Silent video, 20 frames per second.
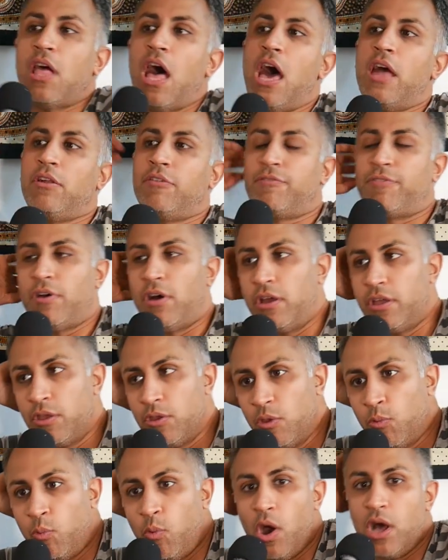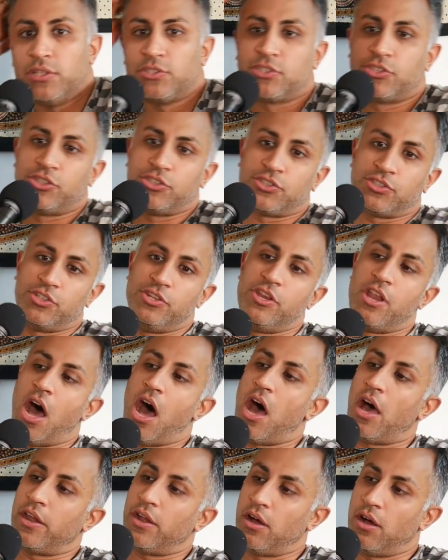lot of, it was just
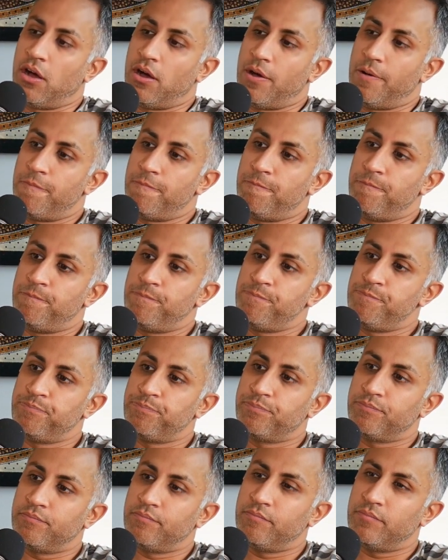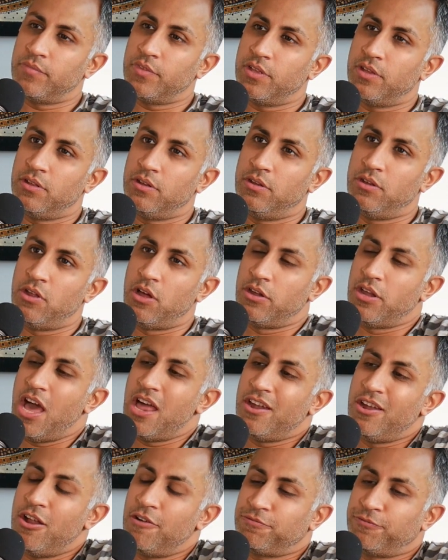not
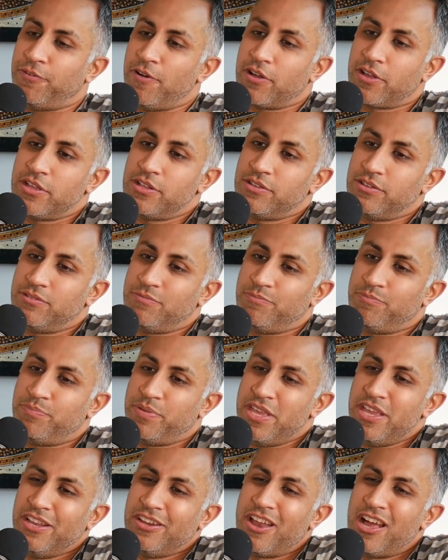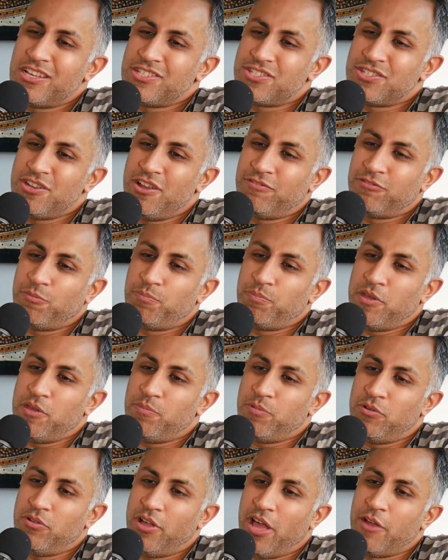enough fucking being nice enough to
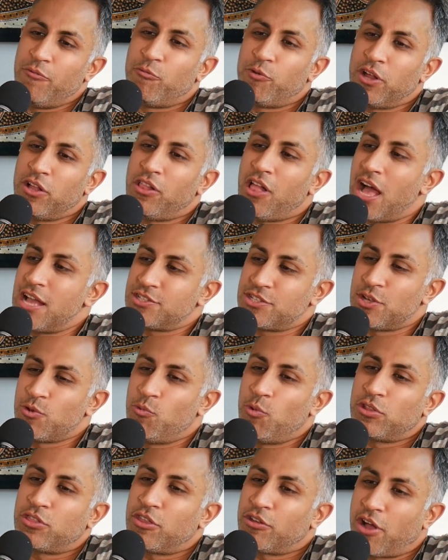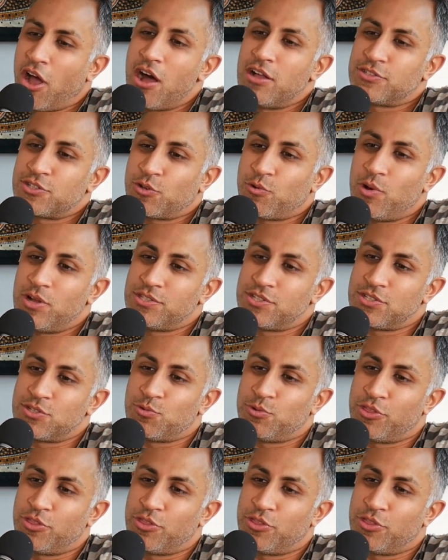people and realizing what the consequences